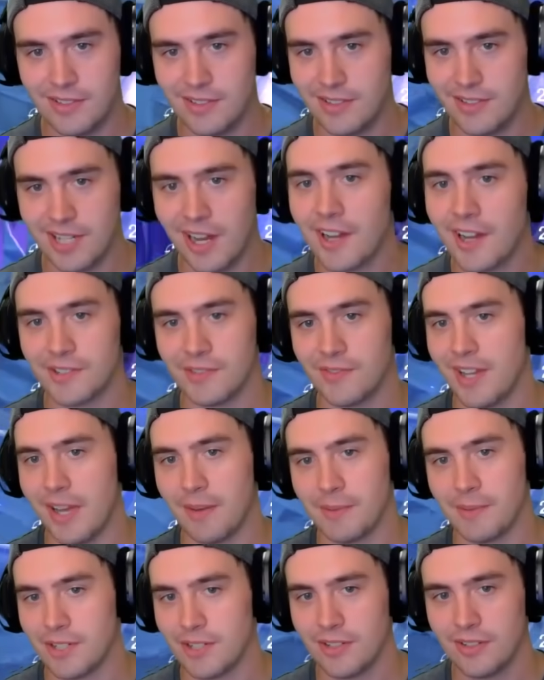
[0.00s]
Tons of
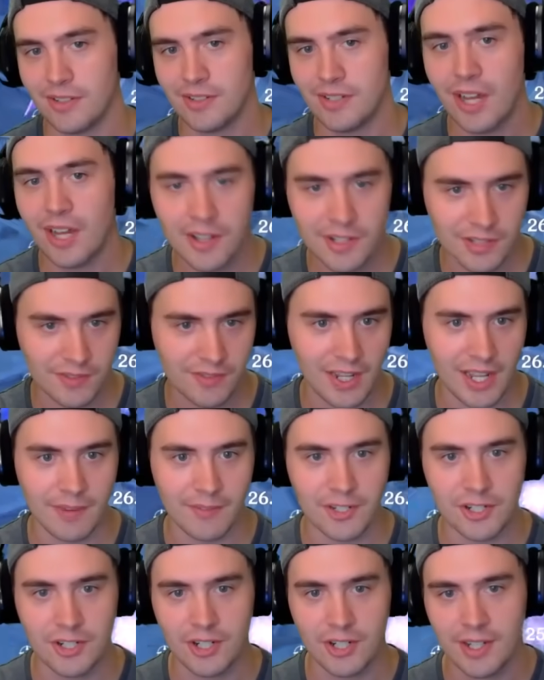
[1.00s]
damage, tons of
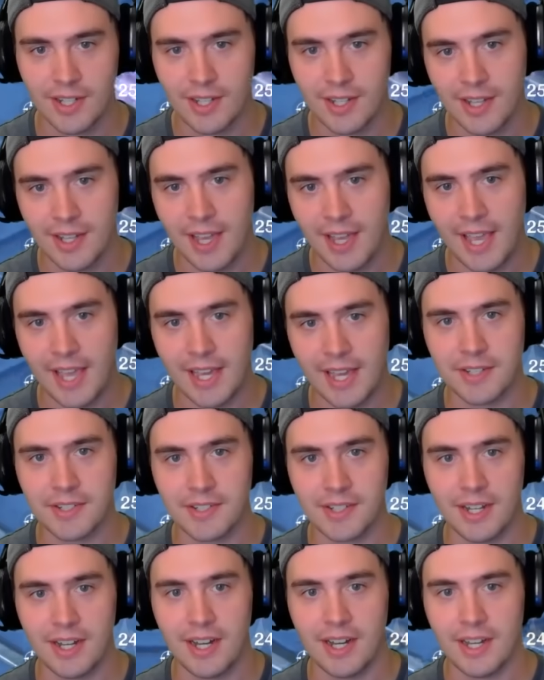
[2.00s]
damage.
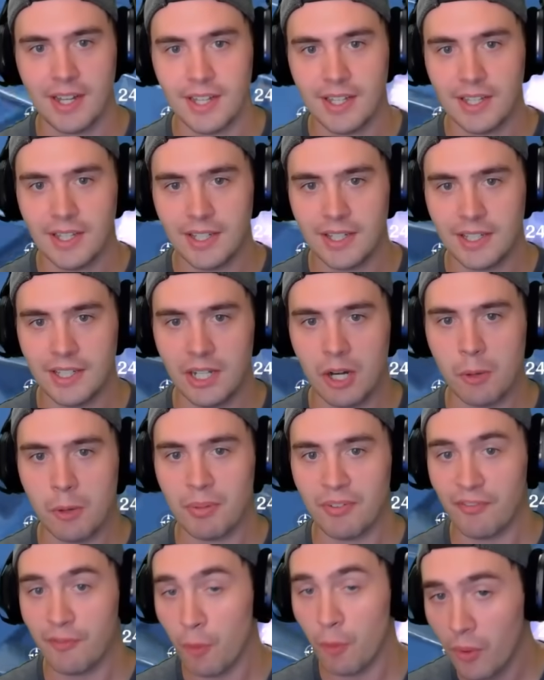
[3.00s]
And uh, you know,
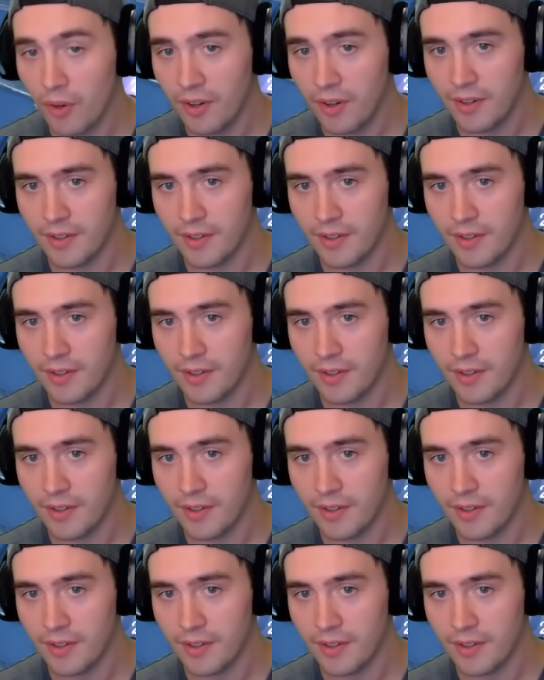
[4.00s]
before,